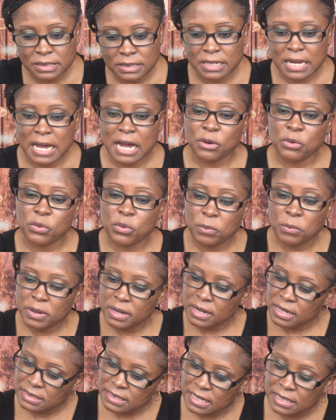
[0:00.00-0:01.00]

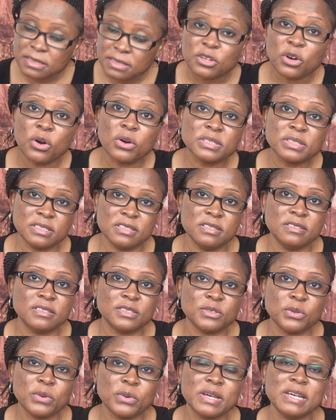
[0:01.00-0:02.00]
accumulated toxins,
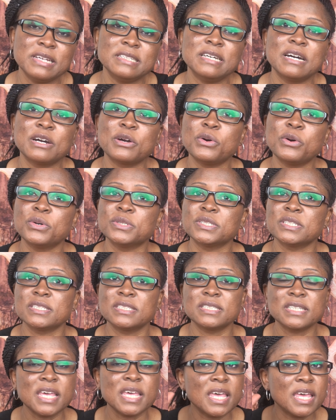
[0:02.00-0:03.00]
okay, that
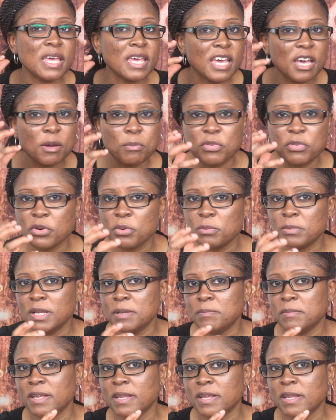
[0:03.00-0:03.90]
cause skincare problem,